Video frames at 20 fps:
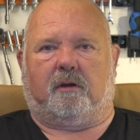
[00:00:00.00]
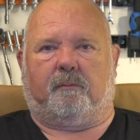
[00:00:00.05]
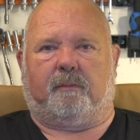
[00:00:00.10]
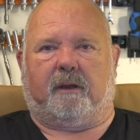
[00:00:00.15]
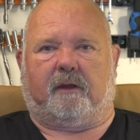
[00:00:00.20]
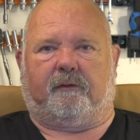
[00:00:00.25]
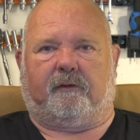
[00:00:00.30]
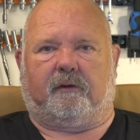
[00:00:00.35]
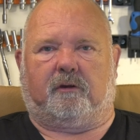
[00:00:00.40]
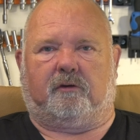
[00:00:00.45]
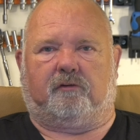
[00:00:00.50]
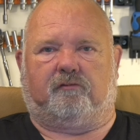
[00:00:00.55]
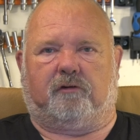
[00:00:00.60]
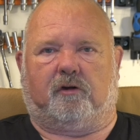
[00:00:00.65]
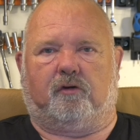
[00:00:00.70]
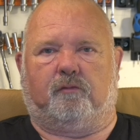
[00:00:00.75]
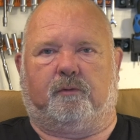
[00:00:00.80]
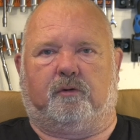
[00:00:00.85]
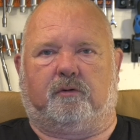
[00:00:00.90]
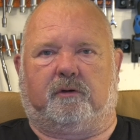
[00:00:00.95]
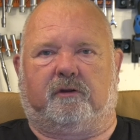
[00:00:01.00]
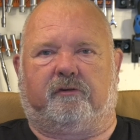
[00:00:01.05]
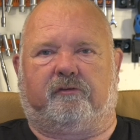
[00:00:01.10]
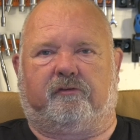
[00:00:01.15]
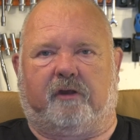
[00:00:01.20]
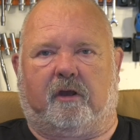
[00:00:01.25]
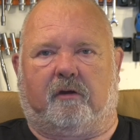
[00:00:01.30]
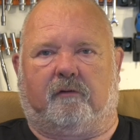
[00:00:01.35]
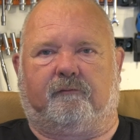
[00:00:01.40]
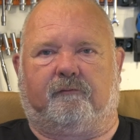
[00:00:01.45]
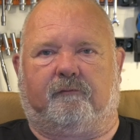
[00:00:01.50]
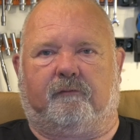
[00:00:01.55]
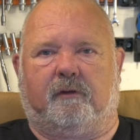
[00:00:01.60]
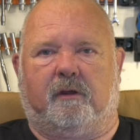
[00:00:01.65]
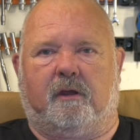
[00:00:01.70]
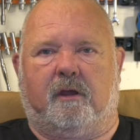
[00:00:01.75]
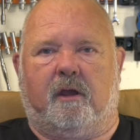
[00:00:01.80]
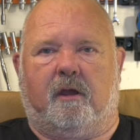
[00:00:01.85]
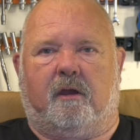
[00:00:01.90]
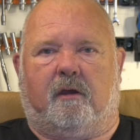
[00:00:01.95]
about the control board itself,
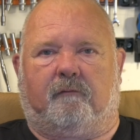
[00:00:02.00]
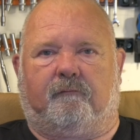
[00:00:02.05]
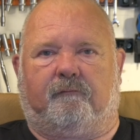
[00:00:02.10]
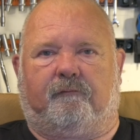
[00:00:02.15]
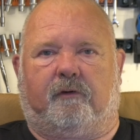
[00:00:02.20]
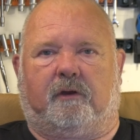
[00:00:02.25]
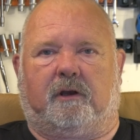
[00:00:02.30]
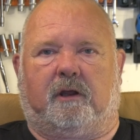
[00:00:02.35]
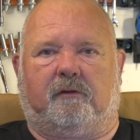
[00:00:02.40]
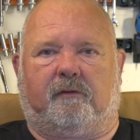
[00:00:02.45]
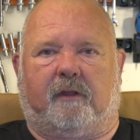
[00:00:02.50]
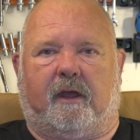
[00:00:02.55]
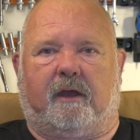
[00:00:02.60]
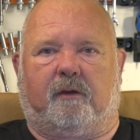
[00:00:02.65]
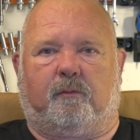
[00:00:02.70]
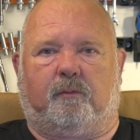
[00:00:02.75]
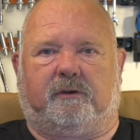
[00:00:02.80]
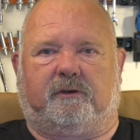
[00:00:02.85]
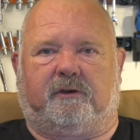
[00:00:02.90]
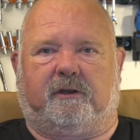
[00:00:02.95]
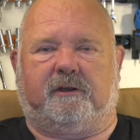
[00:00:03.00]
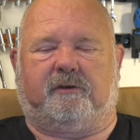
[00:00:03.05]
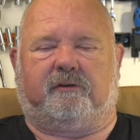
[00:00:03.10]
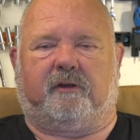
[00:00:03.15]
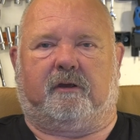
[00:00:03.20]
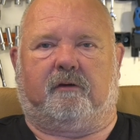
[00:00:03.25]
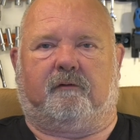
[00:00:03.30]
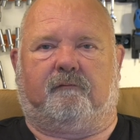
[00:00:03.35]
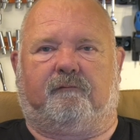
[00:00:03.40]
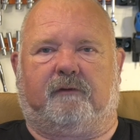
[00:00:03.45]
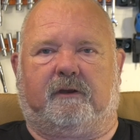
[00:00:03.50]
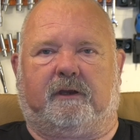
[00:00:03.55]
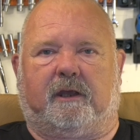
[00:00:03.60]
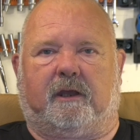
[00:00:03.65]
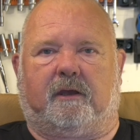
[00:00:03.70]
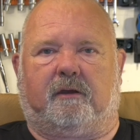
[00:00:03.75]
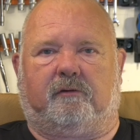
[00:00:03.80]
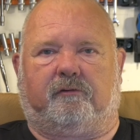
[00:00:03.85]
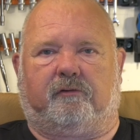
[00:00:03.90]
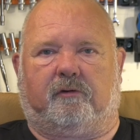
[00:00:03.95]
and follow that with detailed
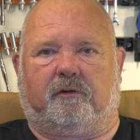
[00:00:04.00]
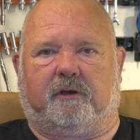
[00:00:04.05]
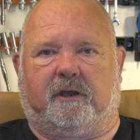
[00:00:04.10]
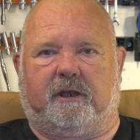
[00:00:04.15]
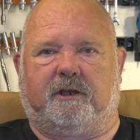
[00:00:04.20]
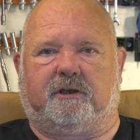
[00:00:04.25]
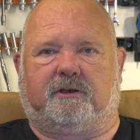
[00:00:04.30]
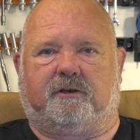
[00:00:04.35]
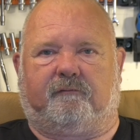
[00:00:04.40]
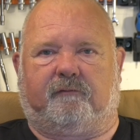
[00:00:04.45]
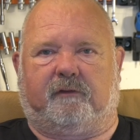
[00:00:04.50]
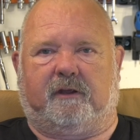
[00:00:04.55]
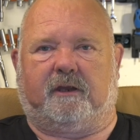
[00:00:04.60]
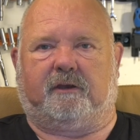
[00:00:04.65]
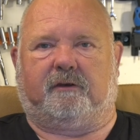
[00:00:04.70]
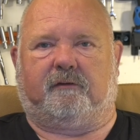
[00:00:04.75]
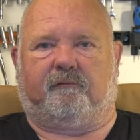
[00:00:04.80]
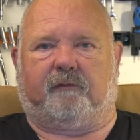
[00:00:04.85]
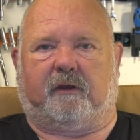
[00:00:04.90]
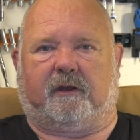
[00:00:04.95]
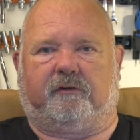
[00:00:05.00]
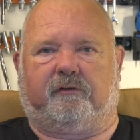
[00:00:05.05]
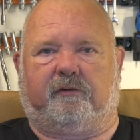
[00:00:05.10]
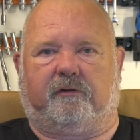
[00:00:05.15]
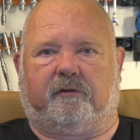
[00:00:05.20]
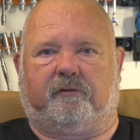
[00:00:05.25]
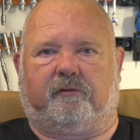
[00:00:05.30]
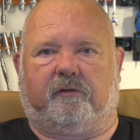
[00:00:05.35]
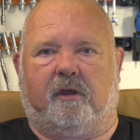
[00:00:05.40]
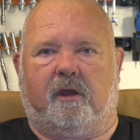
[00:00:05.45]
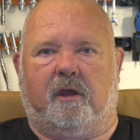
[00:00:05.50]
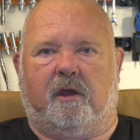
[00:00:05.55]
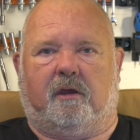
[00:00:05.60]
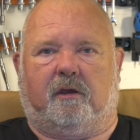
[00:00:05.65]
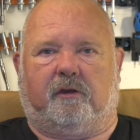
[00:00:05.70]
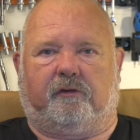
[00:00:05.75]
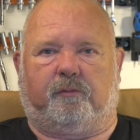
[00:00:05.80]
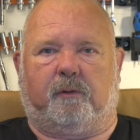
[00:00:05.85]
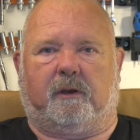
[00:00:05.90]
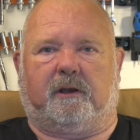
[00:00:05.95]
videos on each of the interfaces,
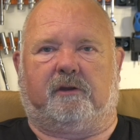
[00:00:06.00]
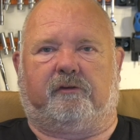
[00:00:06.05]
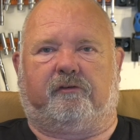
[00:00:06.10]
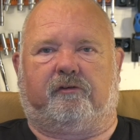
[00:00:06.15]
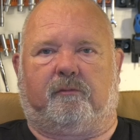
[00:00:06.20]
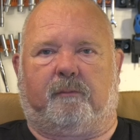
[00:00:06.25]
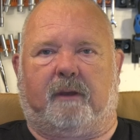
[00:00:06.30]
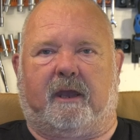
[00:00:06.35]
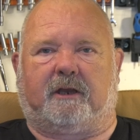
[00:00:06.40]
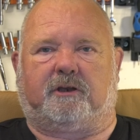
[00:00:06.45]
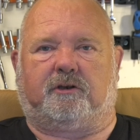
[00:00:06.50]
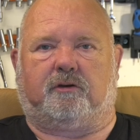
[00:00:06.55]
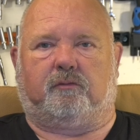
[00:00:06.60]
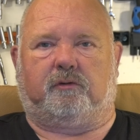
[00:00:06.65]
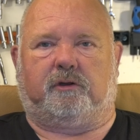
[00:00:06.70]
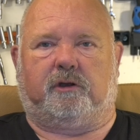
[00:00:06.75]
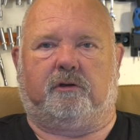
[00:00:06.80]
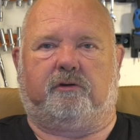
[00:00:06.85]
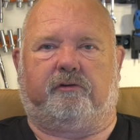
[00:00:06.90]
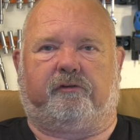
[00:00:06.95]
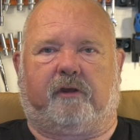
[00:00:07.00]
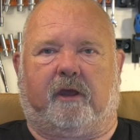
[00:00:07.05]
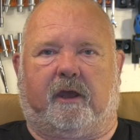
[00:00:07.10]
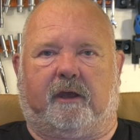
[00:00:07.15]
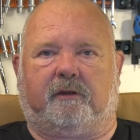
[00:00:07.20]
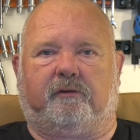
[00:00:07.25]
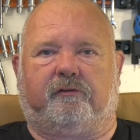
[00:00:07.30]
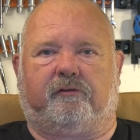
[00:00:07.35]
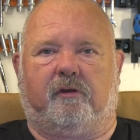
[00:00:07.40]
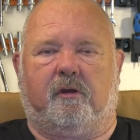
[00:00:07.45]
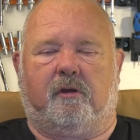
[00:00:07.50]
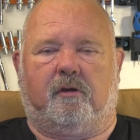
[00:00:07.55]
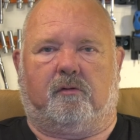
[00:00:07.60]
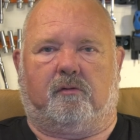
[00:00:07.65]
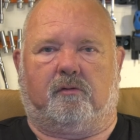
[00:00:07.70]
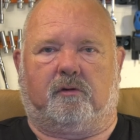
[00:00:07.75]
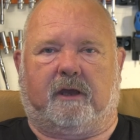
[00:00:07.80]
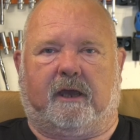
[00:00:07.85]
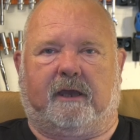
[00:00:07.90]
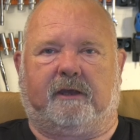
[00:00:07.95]
as well as some actual use case
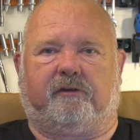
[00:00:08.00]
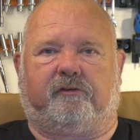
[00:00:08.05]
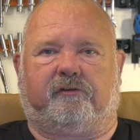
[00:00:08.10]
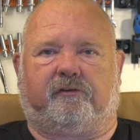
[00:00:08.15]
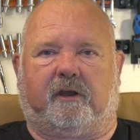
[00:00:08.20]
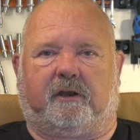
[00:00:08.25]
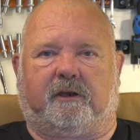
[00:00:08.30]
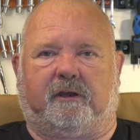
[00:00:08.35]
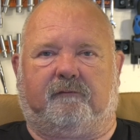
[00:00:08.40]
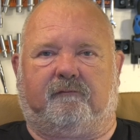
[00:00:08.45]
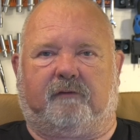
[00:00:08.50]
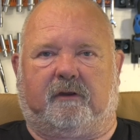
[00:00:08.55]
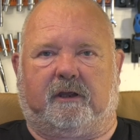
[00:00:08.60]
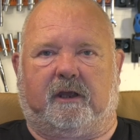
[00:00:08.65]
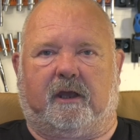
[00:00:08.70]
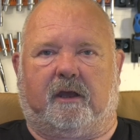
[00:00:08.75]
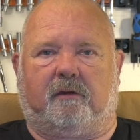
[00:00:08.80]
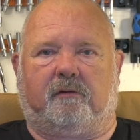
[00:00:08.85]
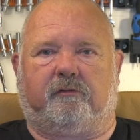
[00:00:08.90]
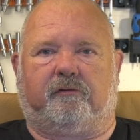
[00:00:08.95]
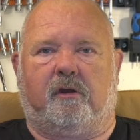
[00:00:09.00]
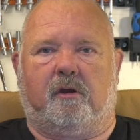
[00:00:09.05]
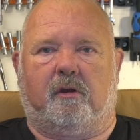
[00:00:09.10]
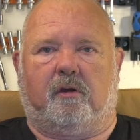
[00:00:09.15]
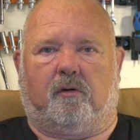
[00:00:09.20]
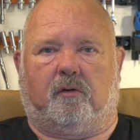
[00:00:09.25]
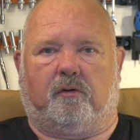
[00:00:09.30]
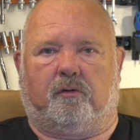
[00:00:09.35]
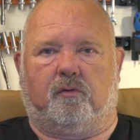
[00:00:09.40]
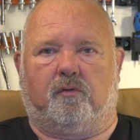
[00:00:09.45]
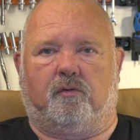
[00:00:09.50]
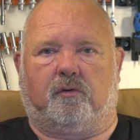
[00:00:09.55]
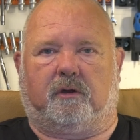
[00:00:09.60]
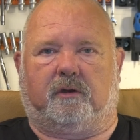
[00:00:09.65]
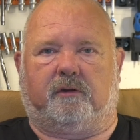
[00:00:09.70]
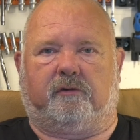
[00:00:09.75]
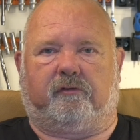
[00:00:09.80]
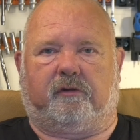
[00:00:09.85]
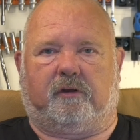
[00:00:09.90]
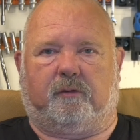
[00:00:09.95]
or case study videos on
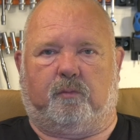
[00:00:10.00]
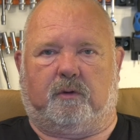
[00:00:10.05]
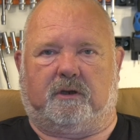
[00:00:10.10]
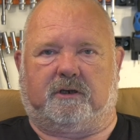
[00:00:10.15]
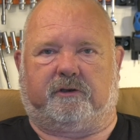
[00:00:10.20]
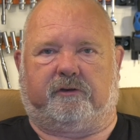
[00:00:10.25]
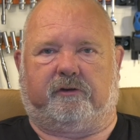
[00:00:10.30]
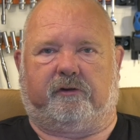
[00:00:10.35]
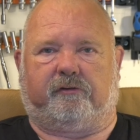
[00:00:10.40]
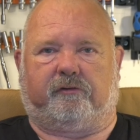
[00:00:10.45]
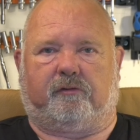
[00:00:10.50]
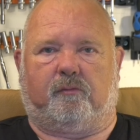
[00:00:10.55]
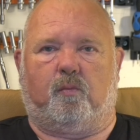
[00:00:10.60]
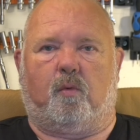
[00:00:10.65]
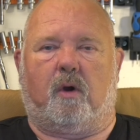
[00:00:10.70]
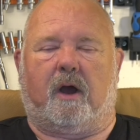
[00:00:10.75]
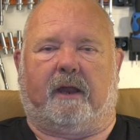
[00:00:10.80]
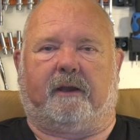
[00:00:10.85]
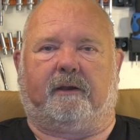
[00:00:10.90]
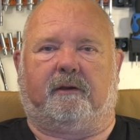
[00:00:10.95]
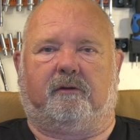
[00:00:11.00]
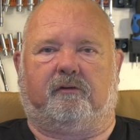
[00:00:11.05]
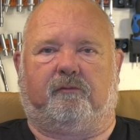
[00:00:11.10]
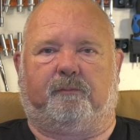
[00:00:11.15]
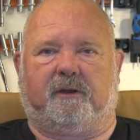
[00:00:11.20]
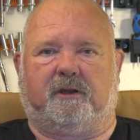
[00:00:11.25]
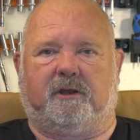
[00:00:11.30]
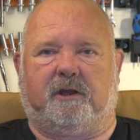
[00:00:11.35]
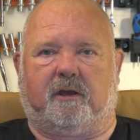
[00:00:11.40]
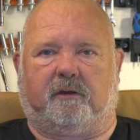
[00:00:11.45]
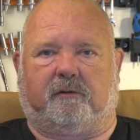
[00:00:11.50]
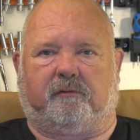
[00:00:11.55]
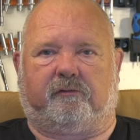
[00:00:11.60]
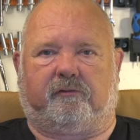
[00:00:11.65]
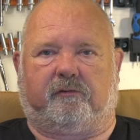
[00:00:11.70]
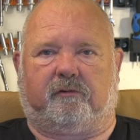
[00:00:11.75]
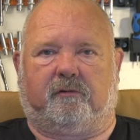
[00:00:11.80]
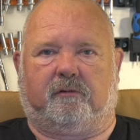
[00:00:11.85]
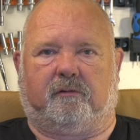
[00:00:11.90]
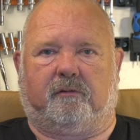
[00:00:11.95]
organs in which System 1 has been
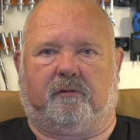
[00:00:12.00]
used.